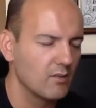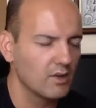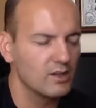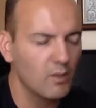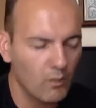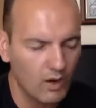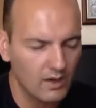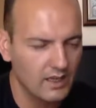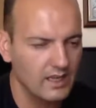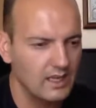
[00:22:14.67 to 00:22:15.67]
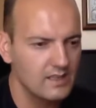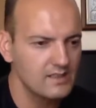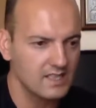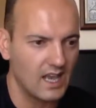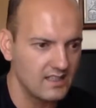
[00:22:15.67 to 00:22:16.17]
when they work in
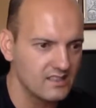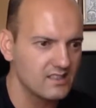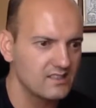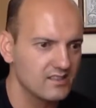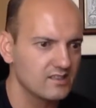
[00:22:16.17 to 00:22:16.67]
science in